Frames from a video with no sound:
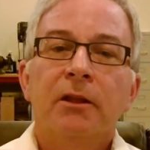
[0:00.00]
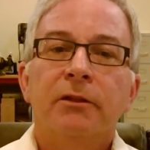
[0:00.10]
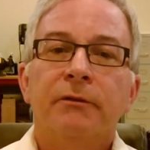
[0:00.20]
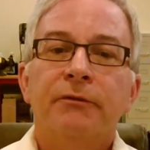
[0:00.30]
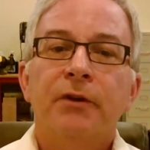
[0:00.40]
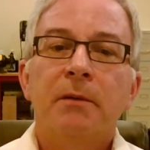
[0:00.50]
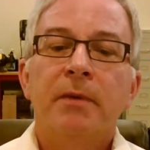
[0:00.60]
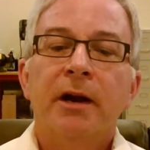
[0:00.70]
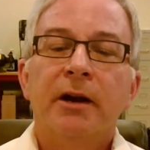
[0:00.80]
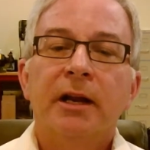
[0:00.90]
the front
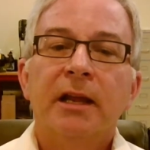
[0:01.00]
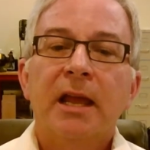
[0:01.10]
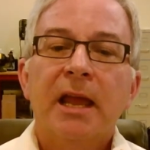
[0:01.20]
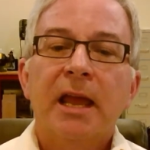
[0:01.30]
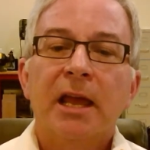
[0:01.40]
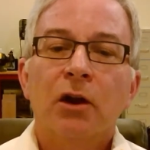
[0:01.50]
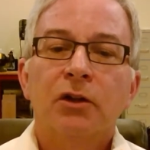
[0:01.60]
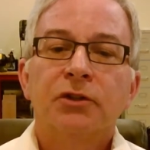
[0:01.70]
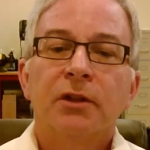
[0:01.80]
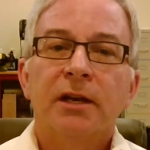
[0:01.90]
bearing, and
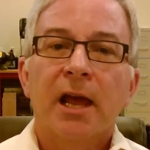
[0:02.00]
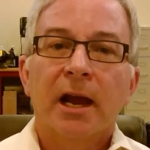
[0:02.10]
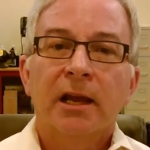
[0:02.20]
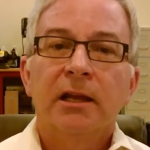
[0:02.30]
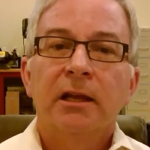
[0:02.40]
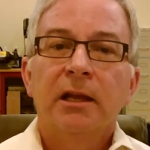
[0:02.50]
also the neck.